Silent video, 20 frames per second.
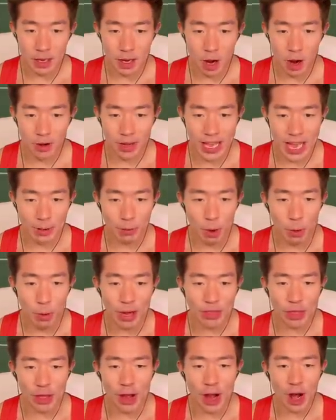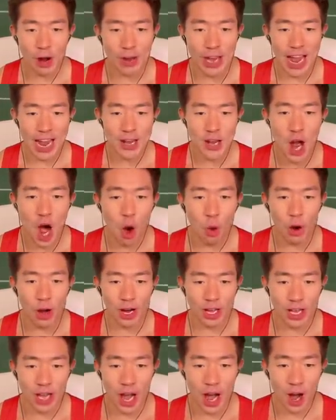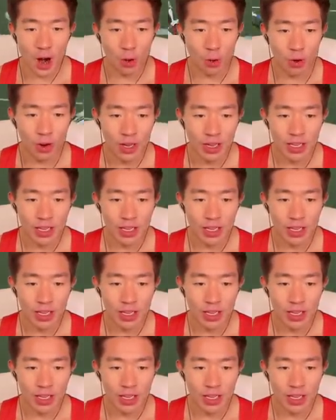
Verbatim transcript: Oh, yeah, we're with it all day. Nowhere to go.